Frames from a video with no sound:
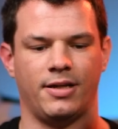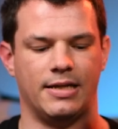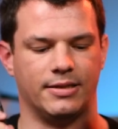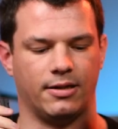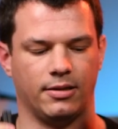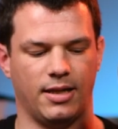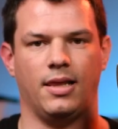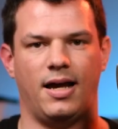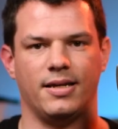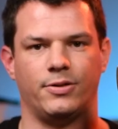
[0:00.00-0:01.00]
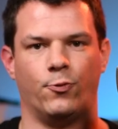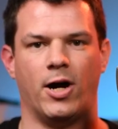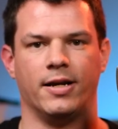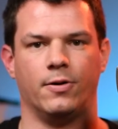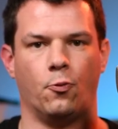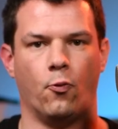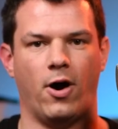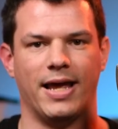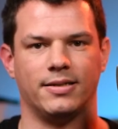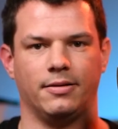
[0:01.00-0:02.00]
This is a class 1
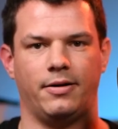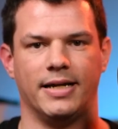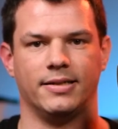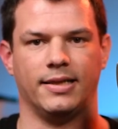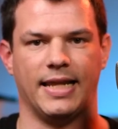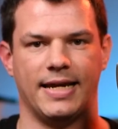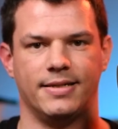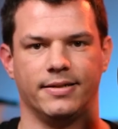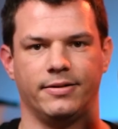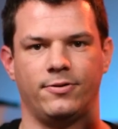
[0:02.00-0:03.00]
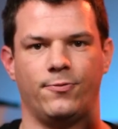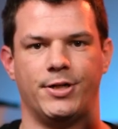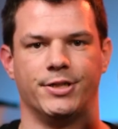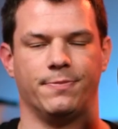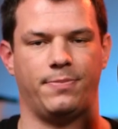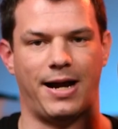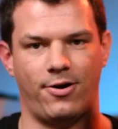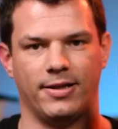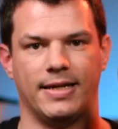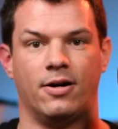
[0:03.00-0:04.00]
white light laser, which is
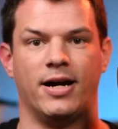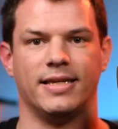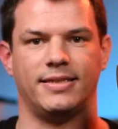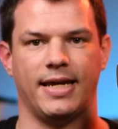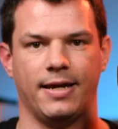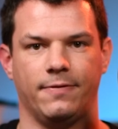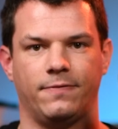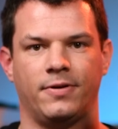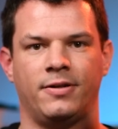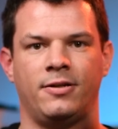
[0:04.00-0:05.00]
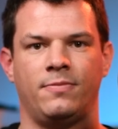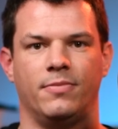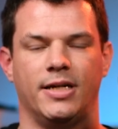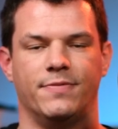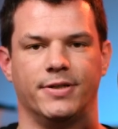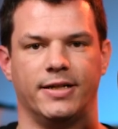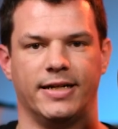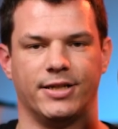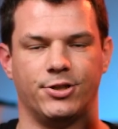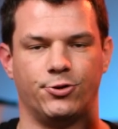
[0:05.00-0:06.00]
apparently eye safe, but gives it
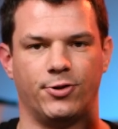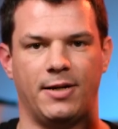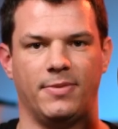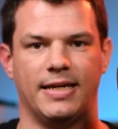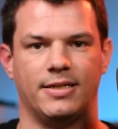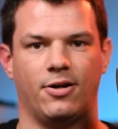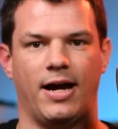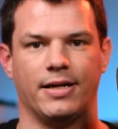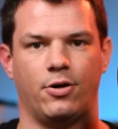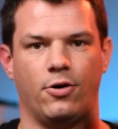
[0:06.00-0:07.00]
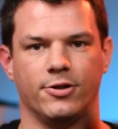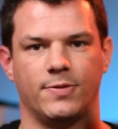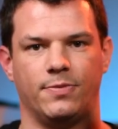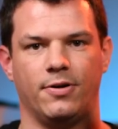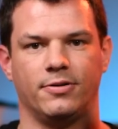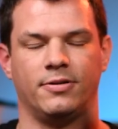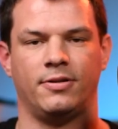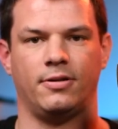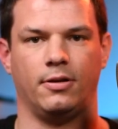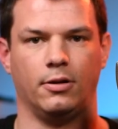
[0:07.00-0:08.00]
an extremely tight hotspot,
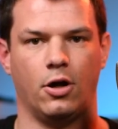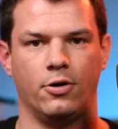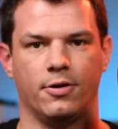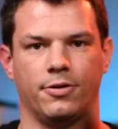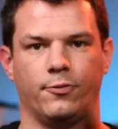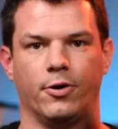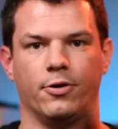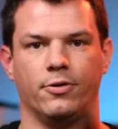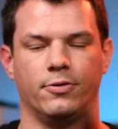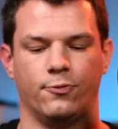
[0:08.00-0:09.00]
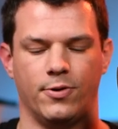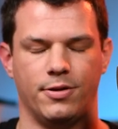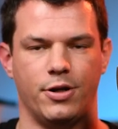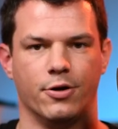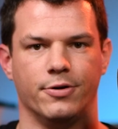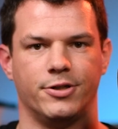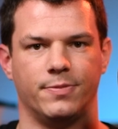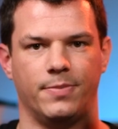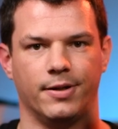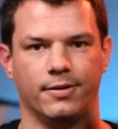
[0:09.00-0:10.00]
long throw with no
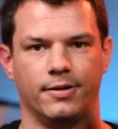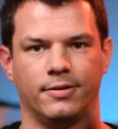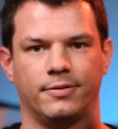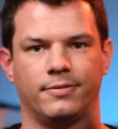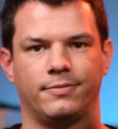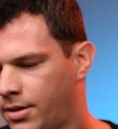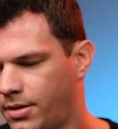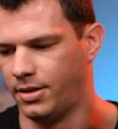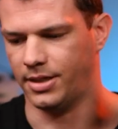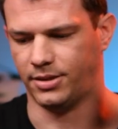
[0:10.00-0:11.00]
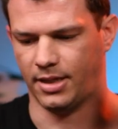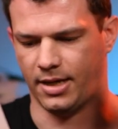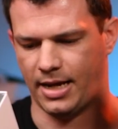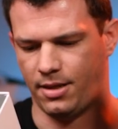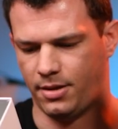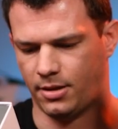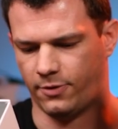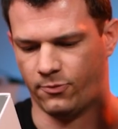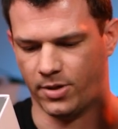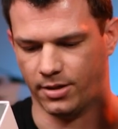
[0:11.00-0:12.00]
spill. Is there anything
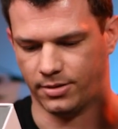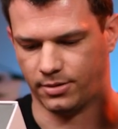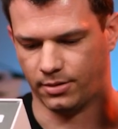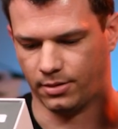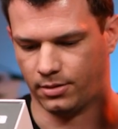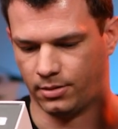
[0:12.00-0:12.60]
I've missed?